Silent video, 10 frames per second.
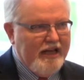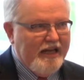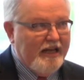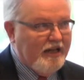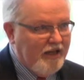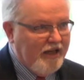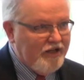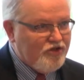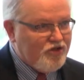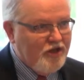
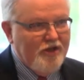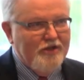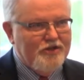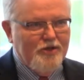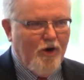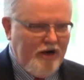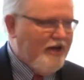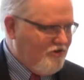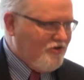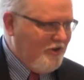English to art
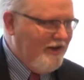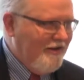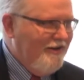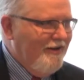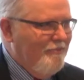history.